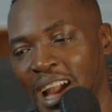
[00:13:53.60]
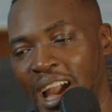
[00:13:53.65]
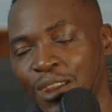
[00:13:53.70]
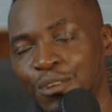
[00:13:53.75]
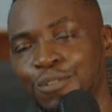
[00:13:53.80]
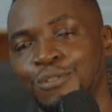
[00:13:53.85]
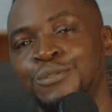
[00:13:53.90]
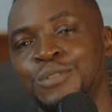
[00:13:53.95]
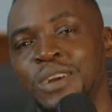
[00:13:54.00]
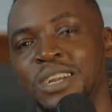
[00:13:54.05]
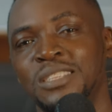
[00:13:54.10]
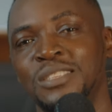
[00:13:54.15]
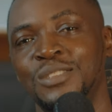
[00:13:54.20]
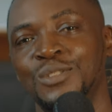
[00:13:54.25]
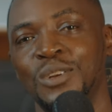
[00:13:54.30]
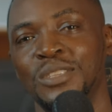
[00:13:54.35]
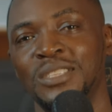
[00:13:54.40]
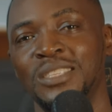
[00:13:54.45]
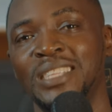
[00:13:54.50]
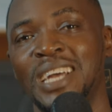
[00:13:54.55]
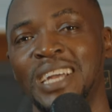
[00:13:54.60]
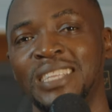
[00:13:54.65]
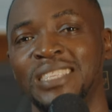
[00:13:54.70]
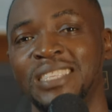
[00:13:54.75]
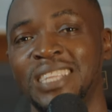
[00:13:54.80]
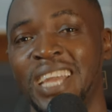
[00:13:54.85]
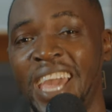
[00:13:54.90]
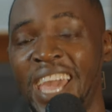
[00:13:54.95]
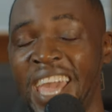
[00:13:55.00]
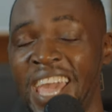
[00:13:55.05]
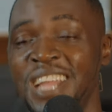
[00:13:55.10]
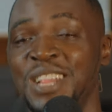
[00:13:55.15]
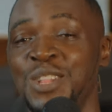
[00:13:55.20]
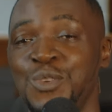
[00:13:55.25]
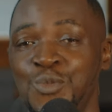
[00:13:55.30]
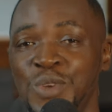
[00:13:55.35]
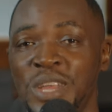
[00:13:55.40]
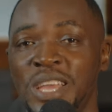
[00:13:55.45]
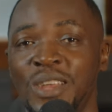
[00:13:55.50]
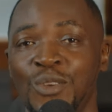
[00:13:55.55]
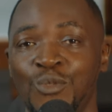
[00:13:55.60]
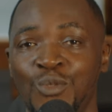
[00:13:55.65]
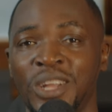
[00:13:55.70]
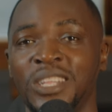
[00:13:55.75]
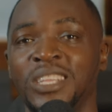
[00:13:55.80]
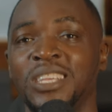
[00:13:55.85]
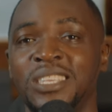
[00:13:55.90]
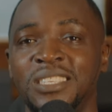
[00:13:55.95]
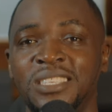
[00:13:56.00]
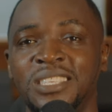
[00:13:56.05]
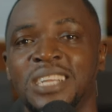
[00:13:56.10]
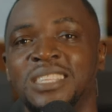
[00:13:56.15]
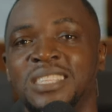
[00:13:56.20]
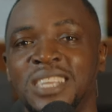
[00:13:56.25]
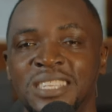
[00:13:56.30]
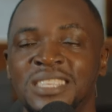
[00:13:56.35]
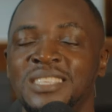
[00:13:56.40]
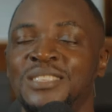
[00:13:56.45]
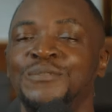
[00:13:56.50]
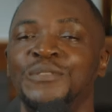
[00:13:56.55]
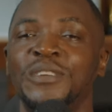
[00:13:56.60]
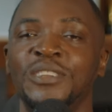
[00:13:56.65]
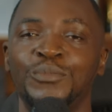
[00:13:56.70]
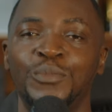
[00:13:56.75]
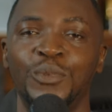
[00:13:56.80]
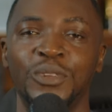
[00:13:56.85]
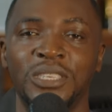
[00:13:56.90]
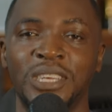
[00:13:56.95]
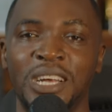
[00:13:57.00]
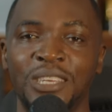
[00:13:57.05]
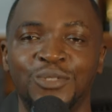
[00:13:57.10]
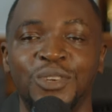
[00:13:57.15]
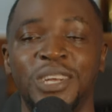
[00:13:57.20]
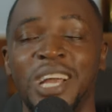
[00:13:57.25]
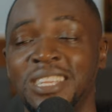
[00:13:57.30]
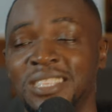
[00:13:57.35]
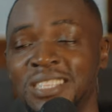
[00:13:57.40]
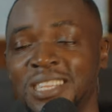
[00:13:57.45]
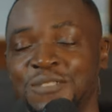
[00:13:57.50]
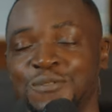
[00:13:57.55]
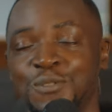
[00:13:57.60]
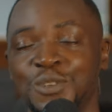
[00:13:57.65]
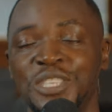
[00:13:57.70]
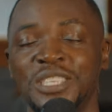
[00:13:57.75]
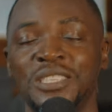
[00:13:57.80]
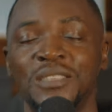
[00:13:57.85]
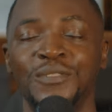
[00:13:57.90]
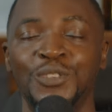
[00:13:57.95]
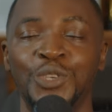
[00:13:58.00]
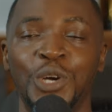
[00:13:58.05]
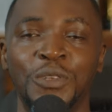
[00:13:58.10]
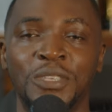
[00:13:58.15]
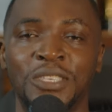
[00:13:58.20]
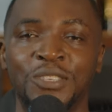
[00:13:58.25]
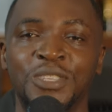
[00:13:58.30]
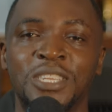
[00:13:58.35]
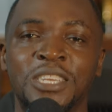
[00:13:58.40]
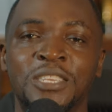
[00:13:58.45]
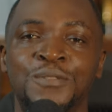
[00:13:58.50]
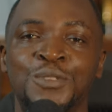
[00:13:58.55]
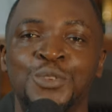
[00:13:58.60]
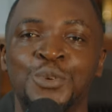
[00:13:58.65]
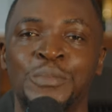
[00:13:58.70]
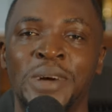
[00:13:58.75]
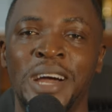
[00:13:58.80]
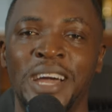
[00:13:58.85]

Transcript: I regret not starting anyway when he started his first podcast. So guys, thanks for watching this video. I'll see you next video.